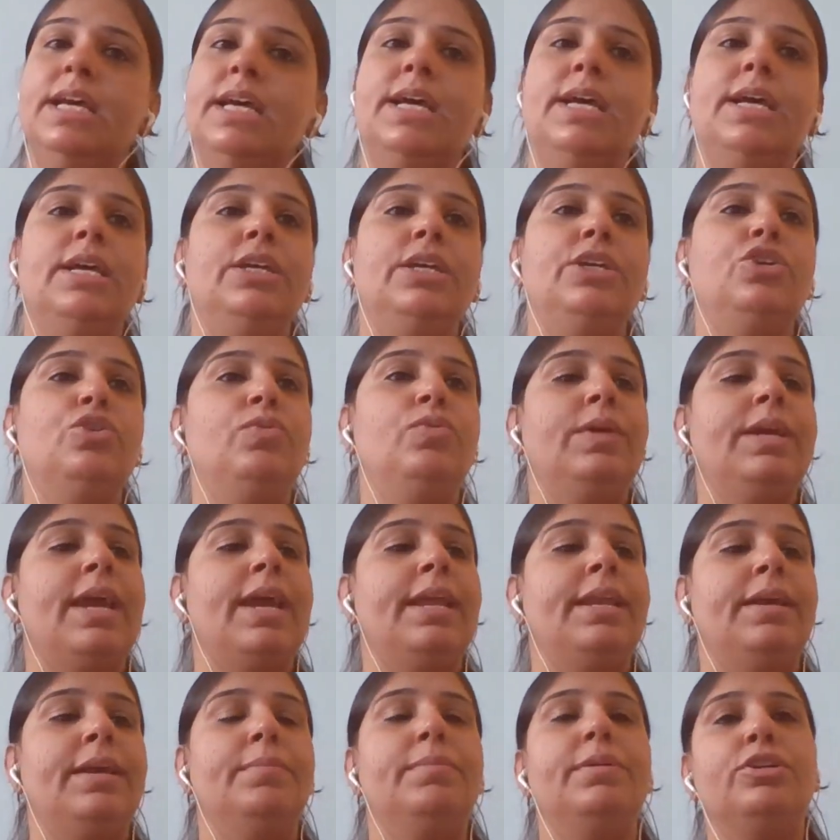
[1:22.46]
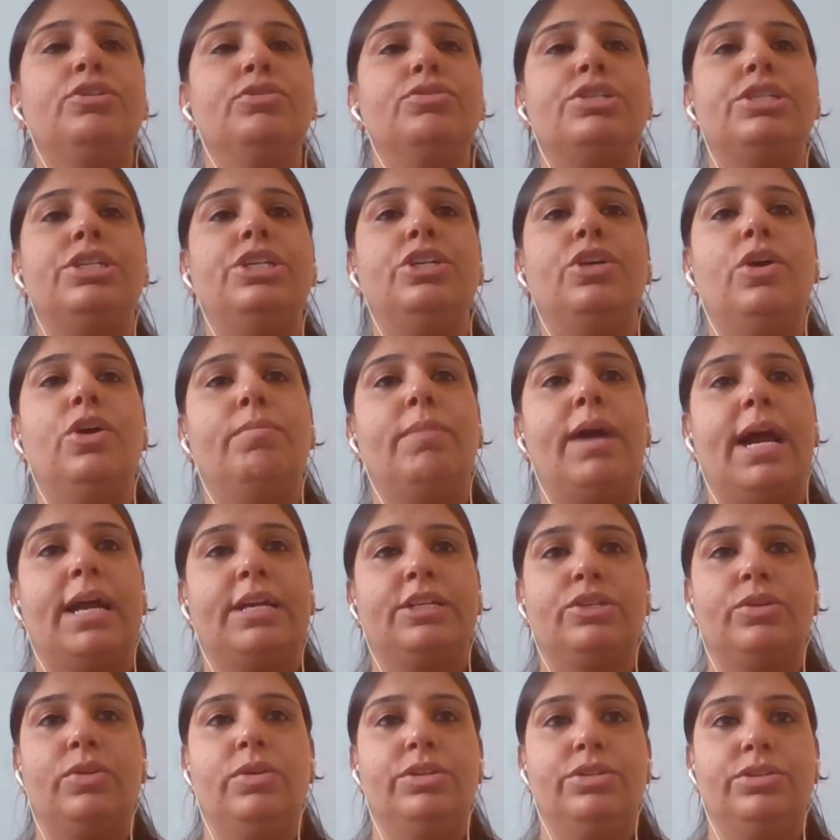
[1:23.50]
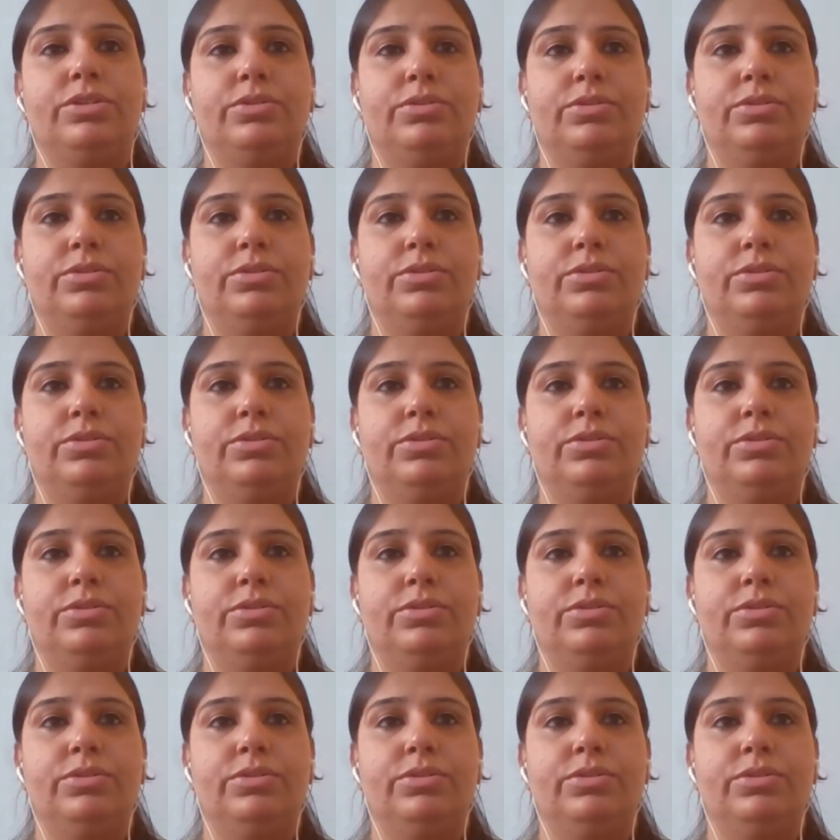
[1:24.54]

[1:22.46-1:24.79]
you can able to see your marks also.